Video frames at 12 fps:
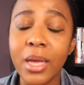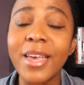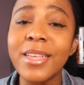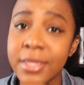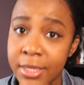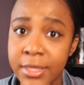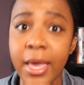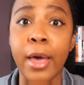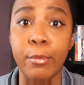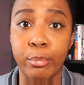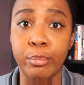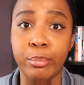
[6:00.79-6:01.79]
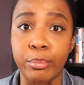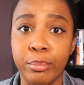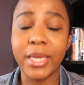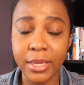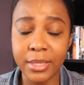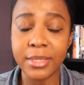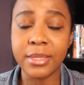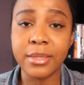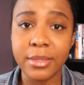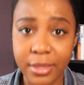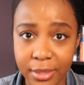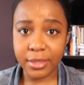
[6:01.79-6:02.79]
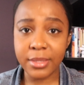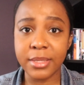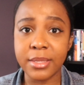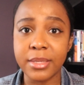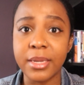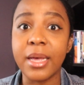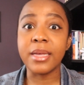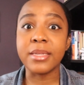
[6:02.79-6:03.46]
it's a scam. It is a